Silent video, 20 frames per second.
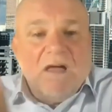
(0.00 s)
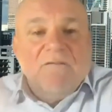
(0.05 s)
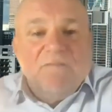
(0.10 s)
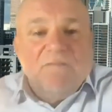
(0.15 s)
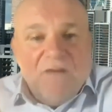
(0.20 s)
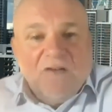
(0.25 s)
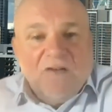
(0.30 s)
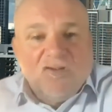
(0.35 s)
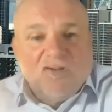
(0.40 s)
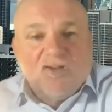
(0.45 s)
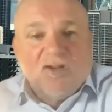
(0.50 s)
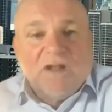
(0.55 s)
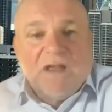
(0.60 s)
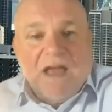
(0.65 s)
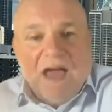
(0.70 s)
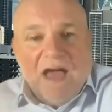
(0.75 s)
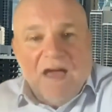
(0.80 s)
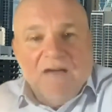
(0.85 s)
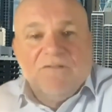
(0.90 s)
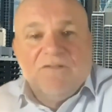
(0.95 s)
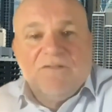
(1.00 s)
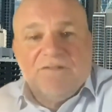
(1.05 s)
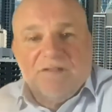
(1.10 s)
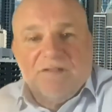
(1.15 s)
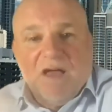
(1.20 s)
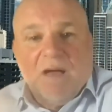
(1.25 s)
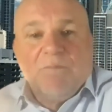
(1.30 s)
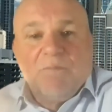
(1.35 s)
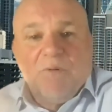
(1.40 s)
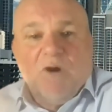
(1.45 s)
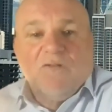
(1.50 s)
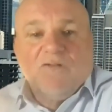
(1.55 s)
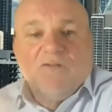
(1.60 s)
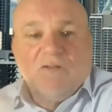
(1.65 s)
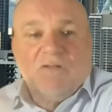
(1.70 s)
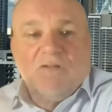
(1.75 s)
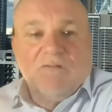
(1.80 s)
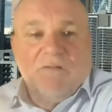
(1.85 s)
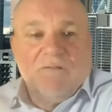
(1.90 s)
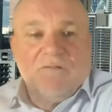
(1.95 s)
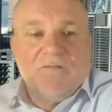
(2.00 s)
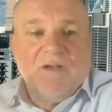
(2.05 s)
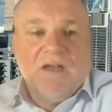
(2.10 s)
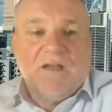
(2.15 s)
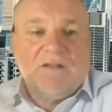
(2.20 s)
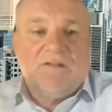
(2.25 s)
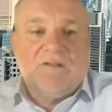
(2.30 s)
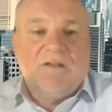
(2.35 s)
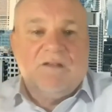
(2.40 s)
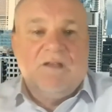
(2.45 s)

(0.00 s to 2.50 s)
eventually have some positive effect